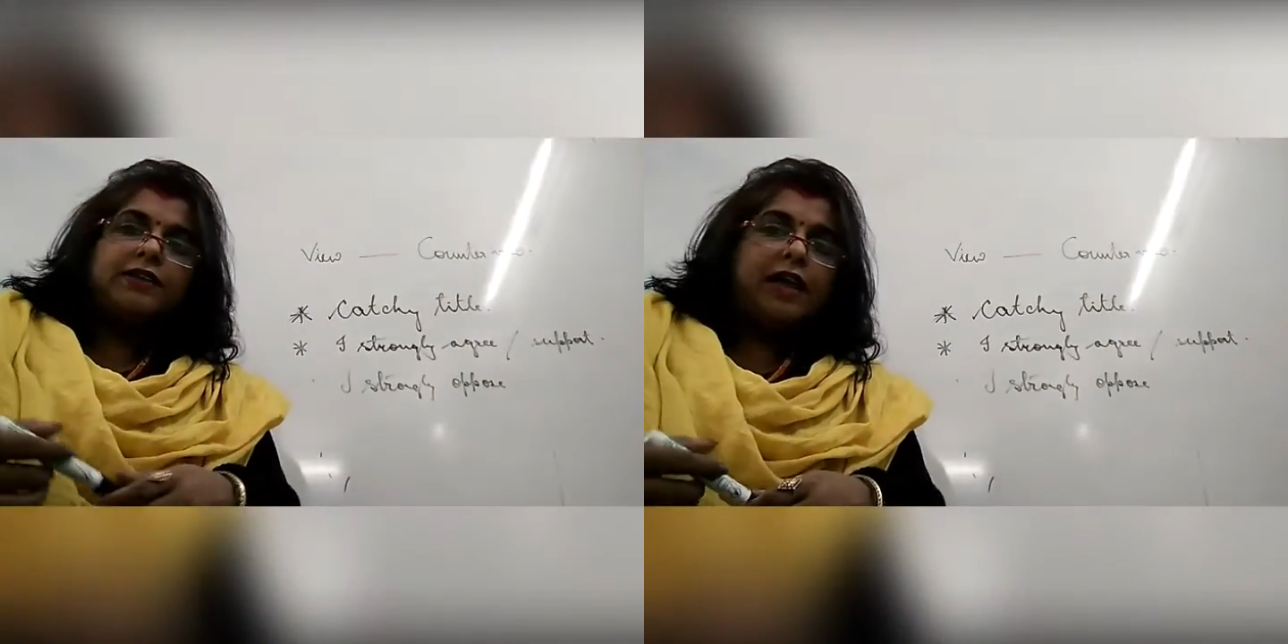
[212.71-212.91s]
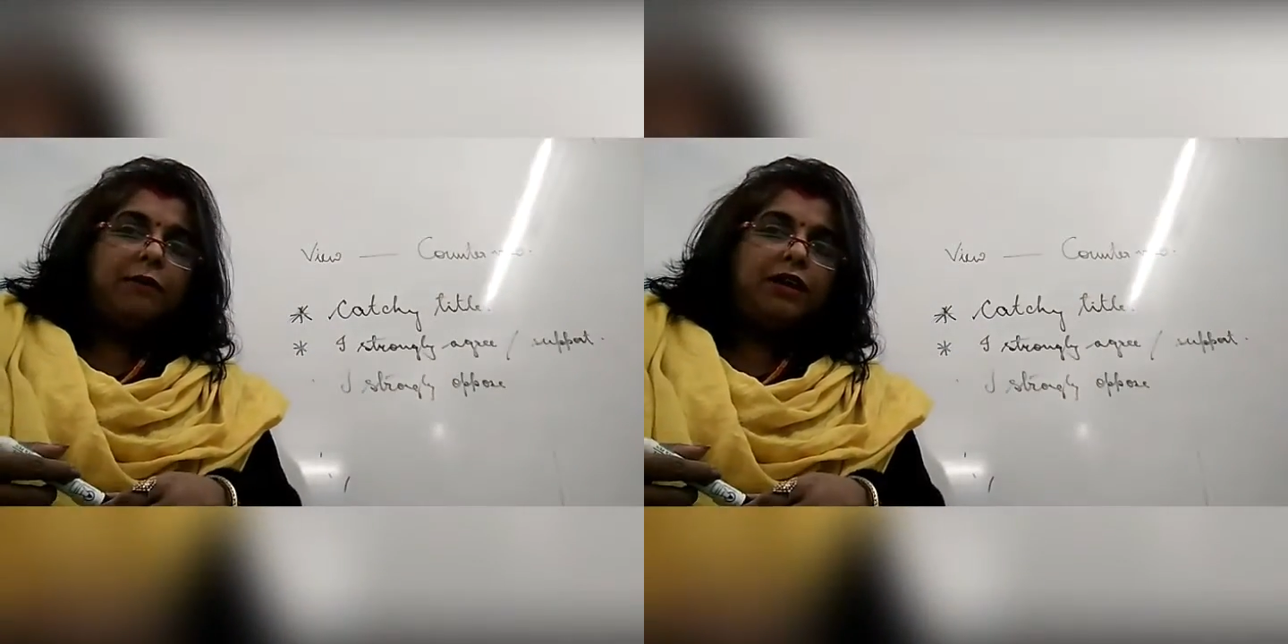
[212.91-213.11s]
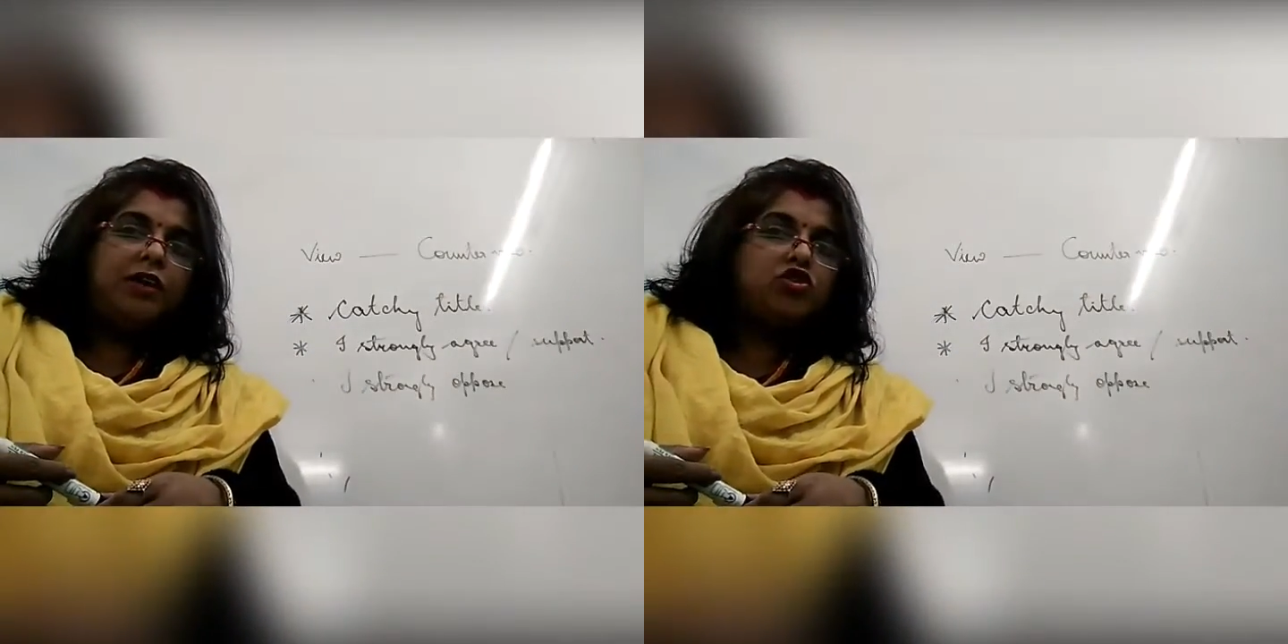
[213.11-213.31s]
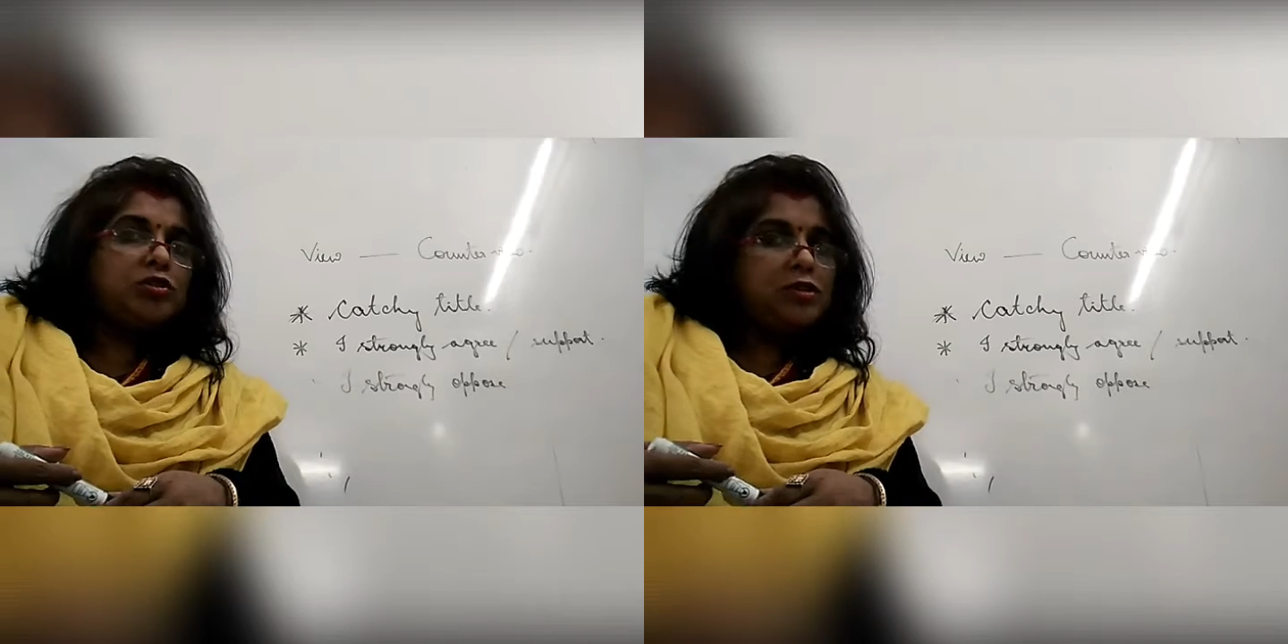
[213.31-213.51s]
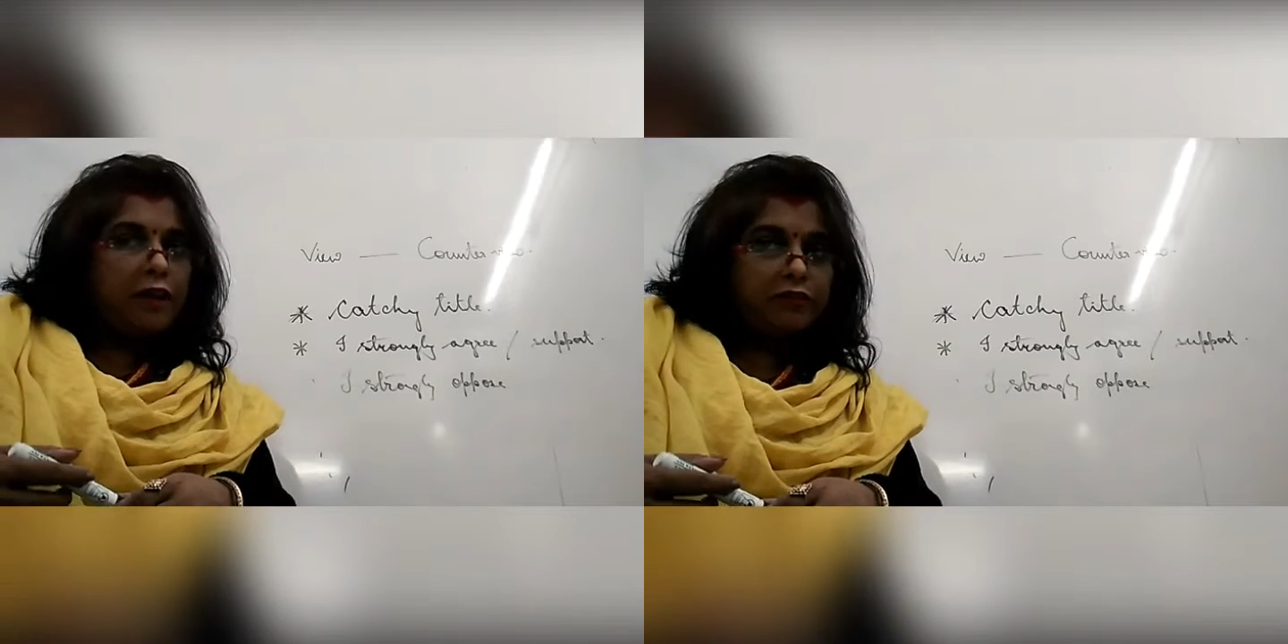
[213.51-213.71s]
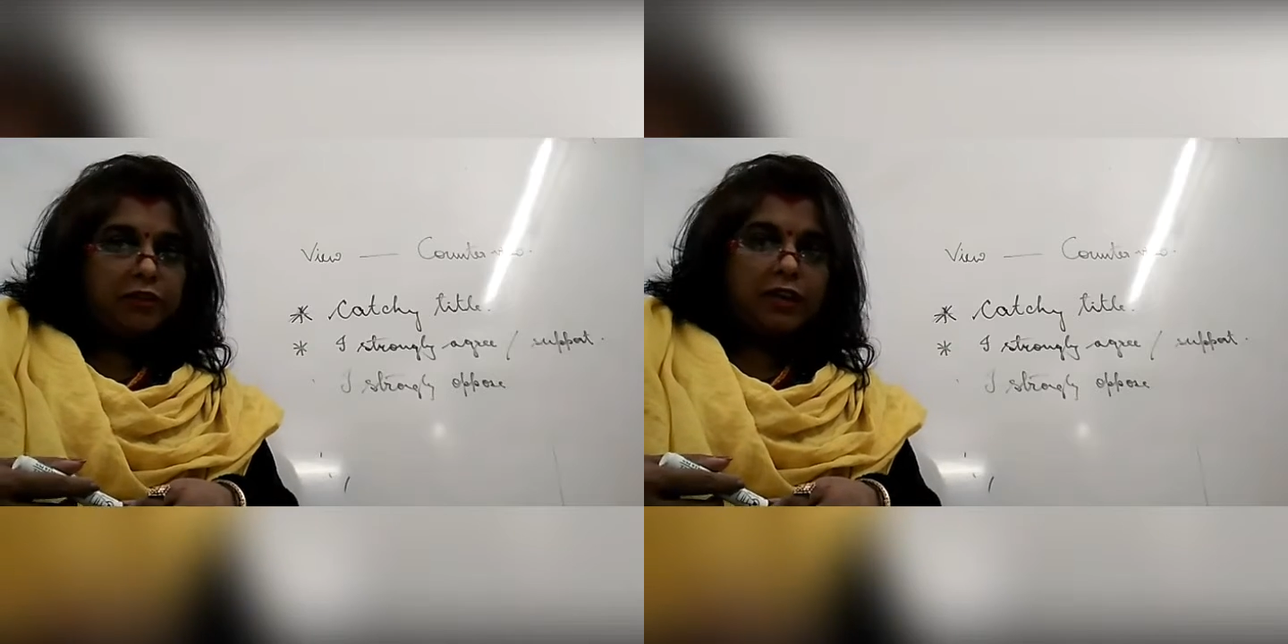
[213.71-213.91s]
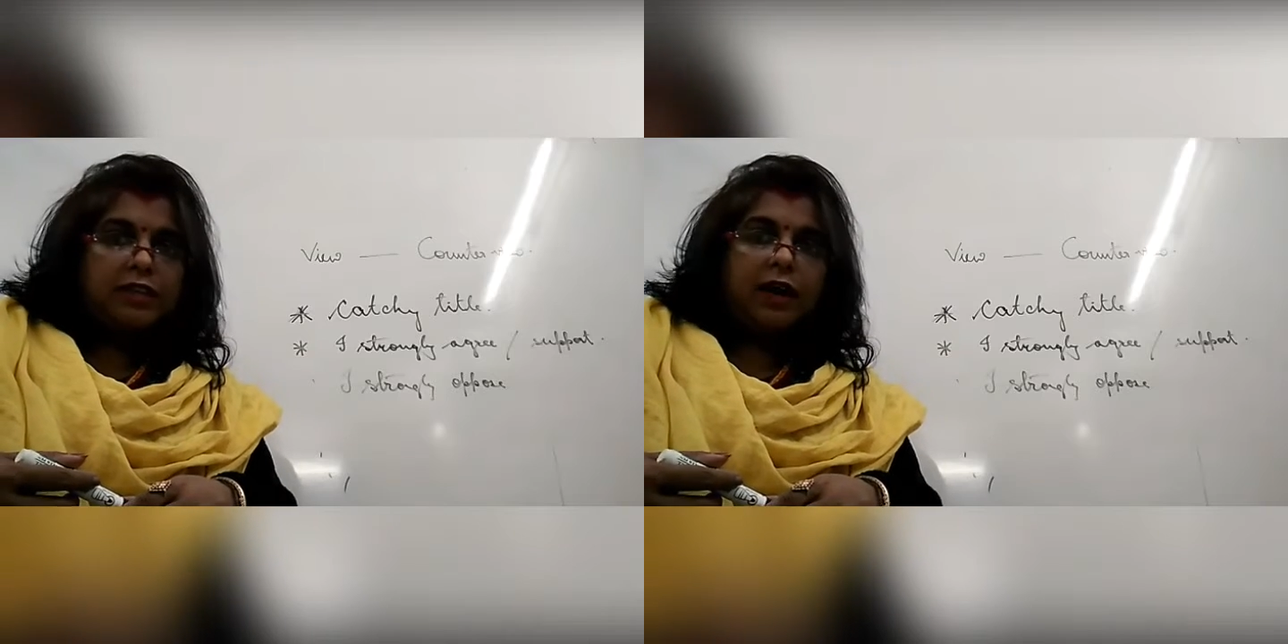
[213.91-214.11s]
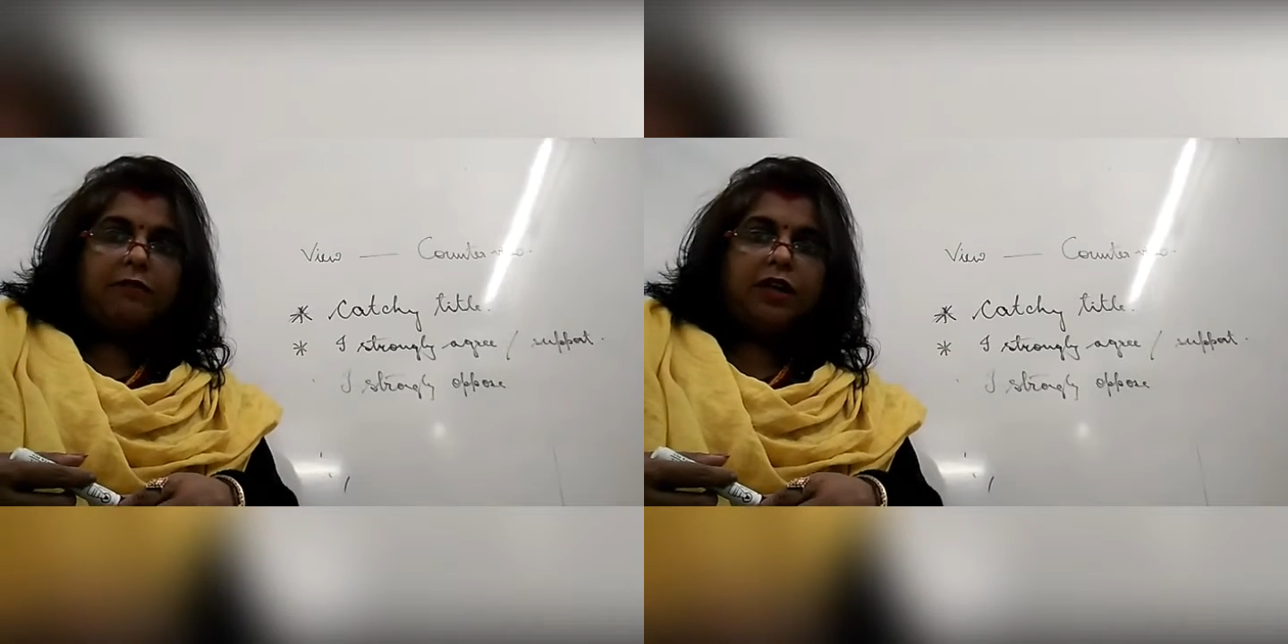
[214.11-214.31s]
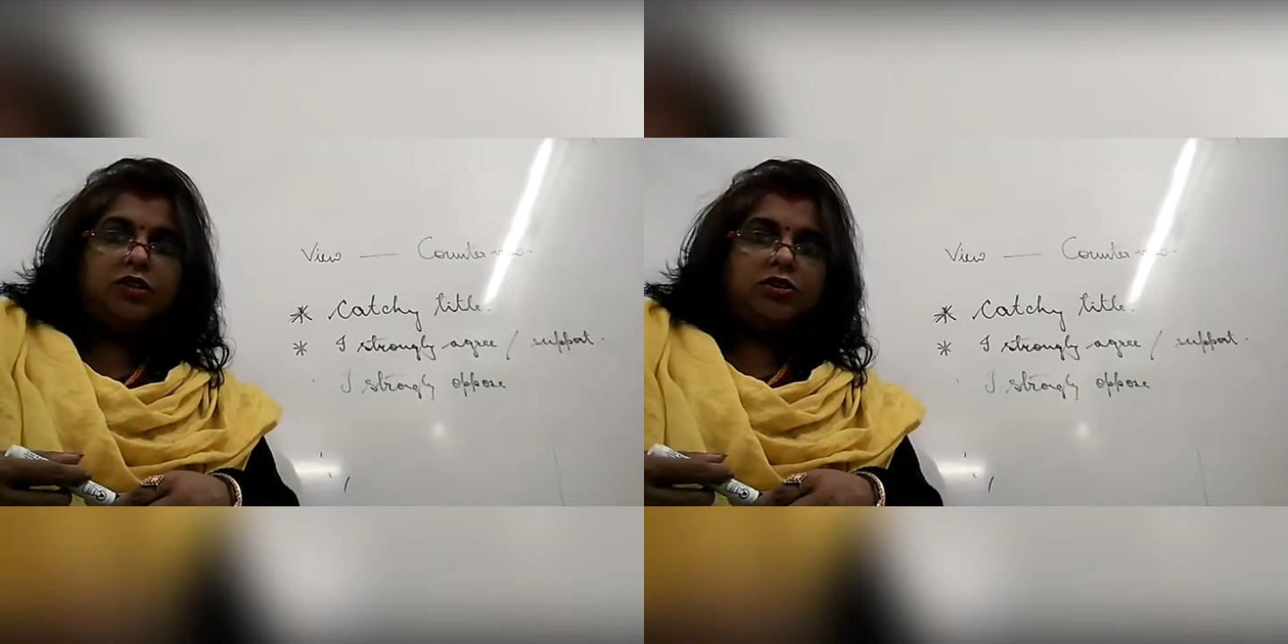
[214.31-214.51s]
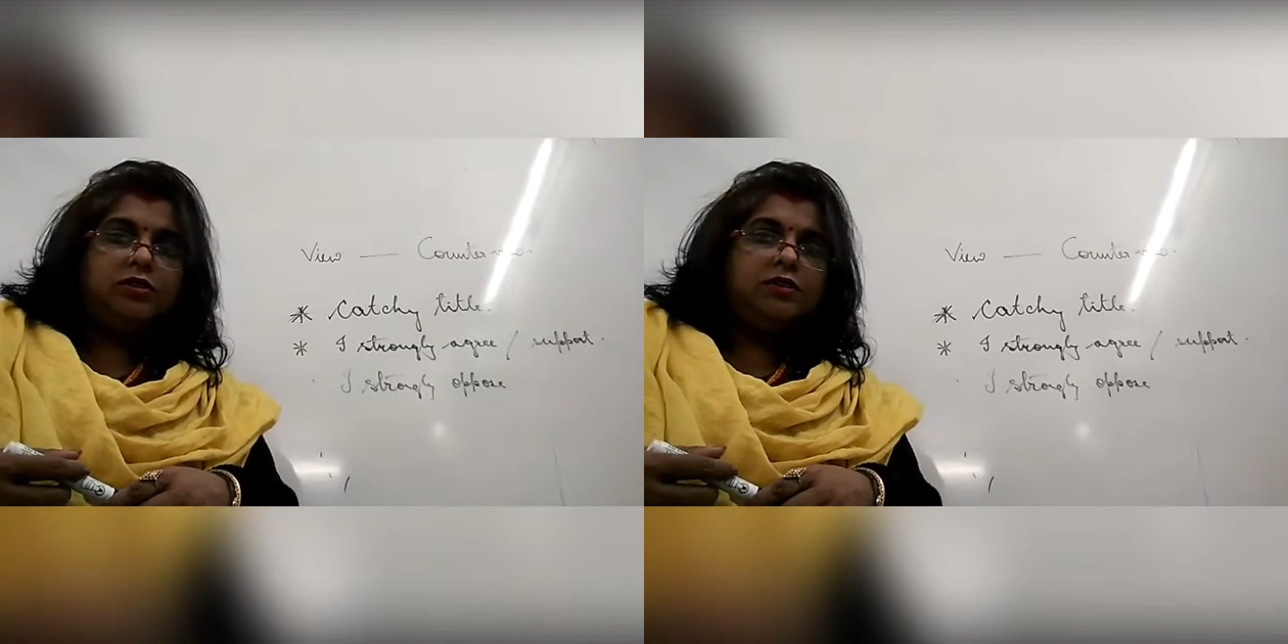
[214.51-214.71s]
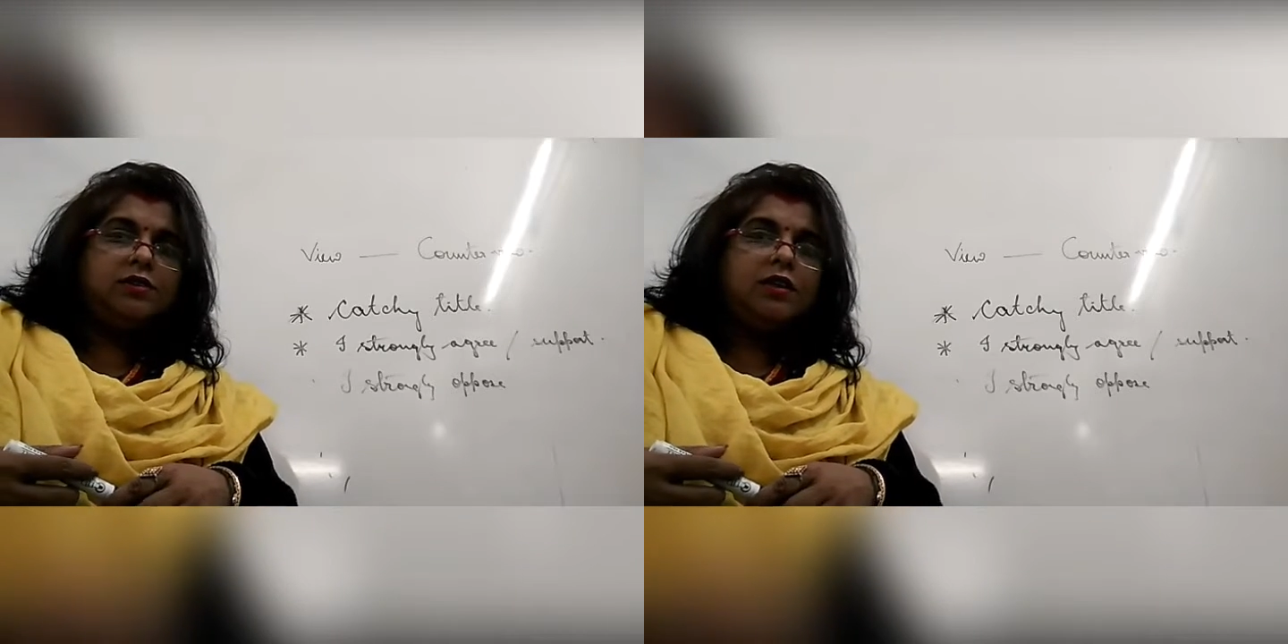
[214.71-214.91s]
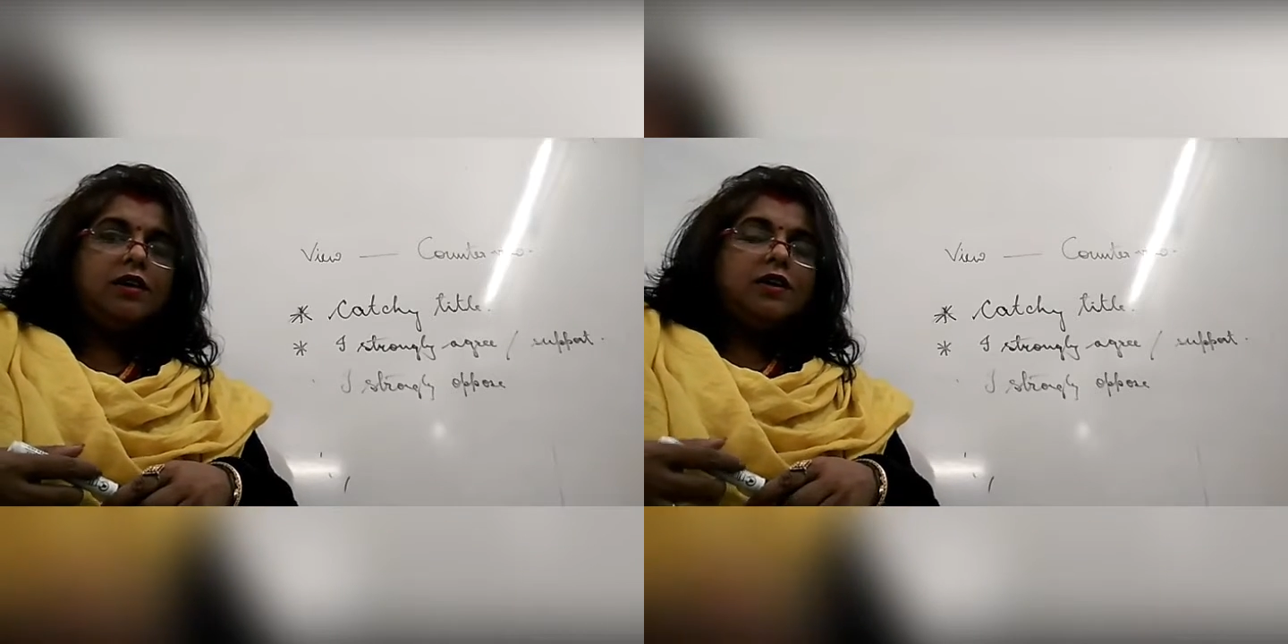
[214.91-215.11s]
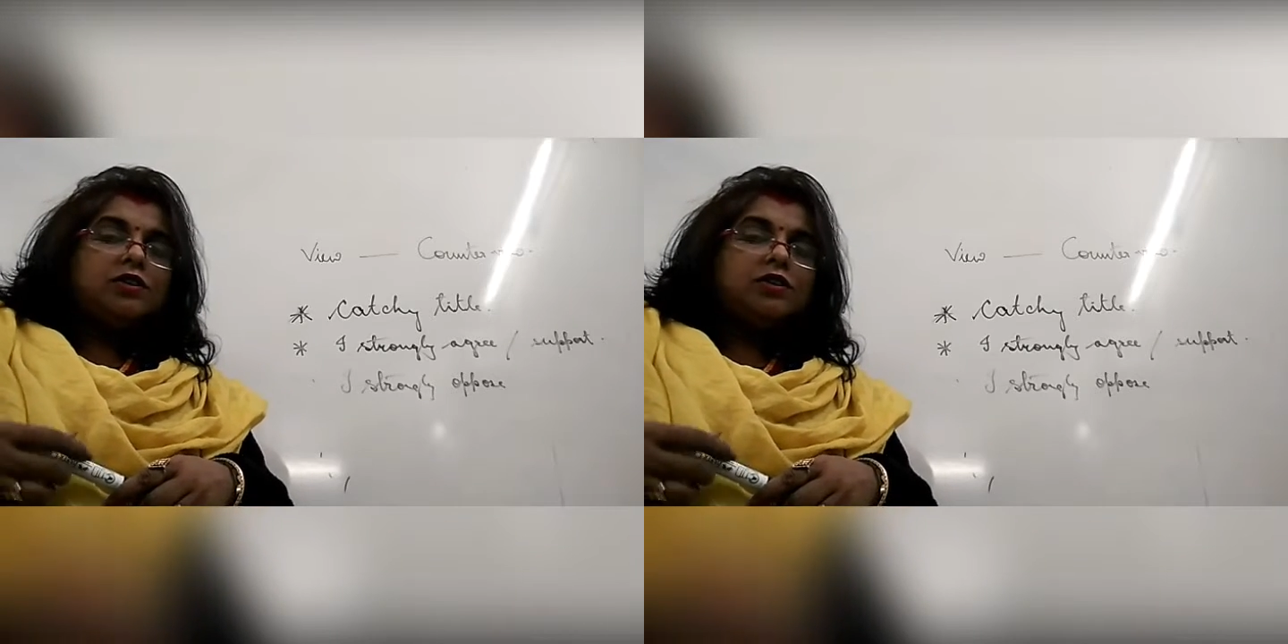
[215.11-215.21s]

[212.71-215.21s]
examinations after examinations.